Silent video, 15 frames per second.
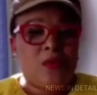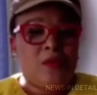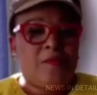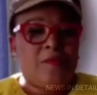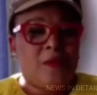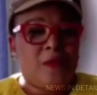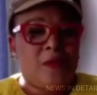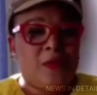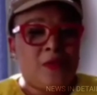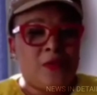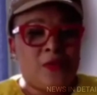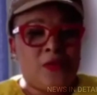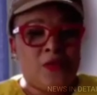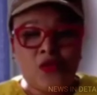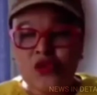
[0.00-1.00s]

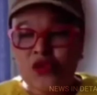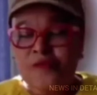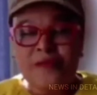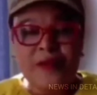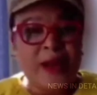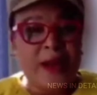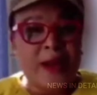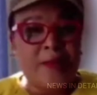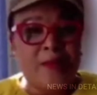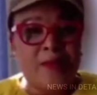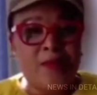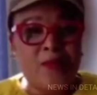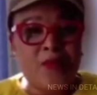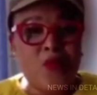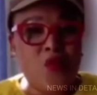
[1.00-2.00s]
For those of
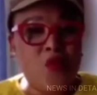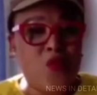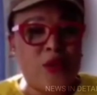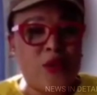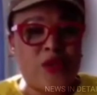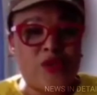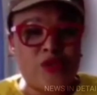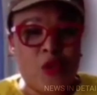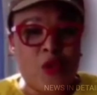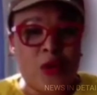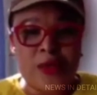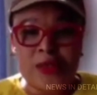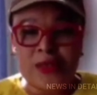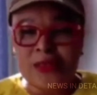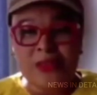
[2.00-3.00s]
them who
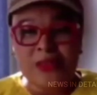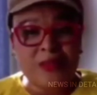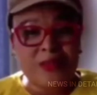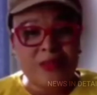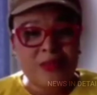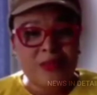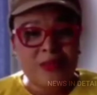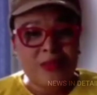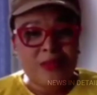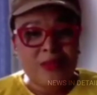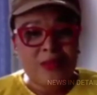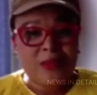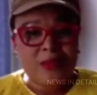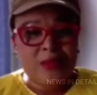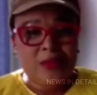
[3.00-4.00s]
rejoice
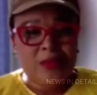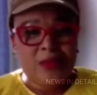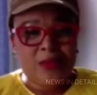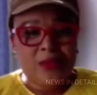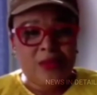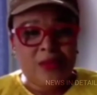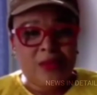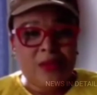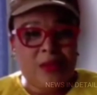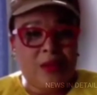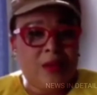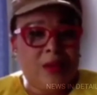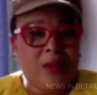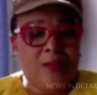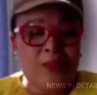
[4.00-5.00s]

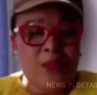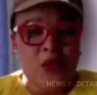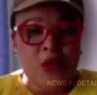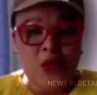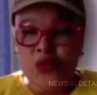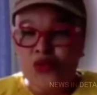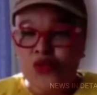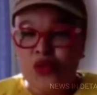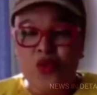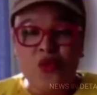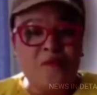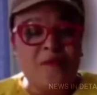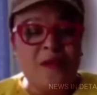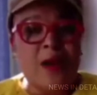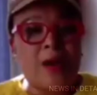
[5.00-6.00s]
and um, gloat
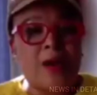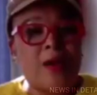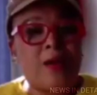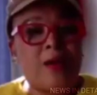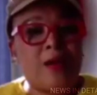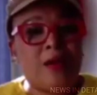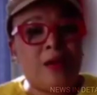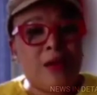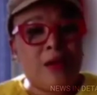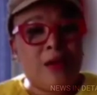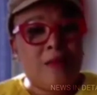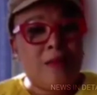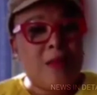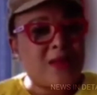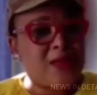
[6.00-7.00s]
over
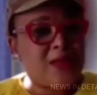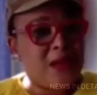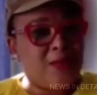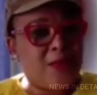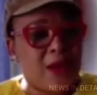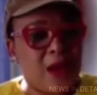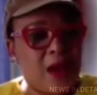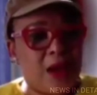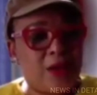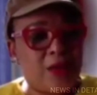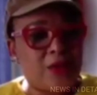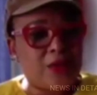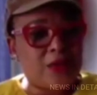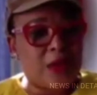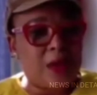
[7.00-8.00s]
Mazi Nnamdi
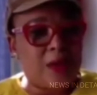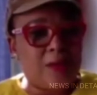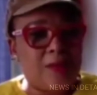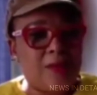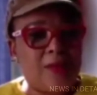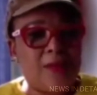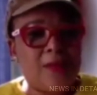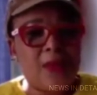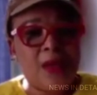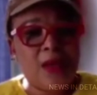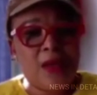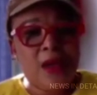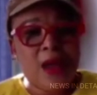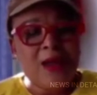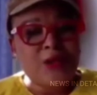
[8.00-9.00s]
Kanu's um,
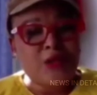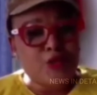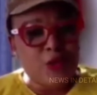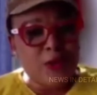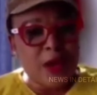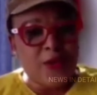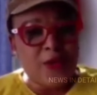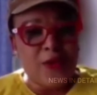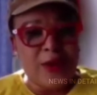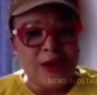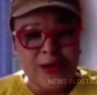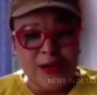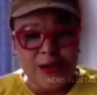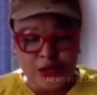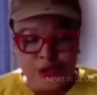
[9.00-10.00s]
extraordinary
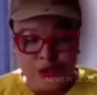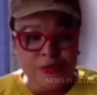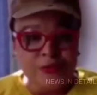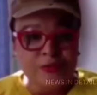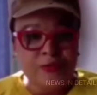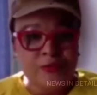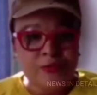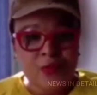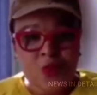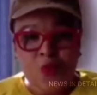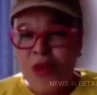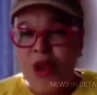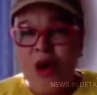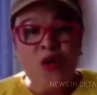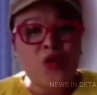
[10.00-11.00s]
rendition,
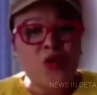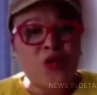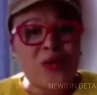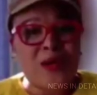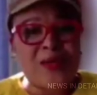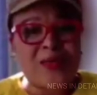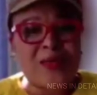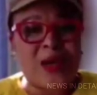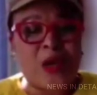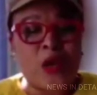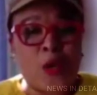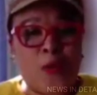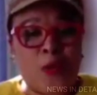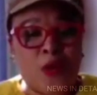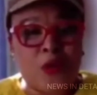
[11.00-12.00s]
we all know that it's a
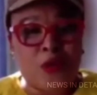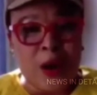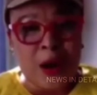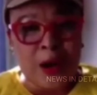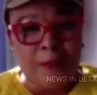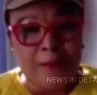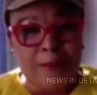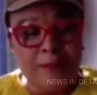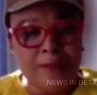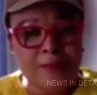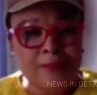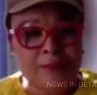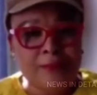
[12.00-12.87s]
global crime,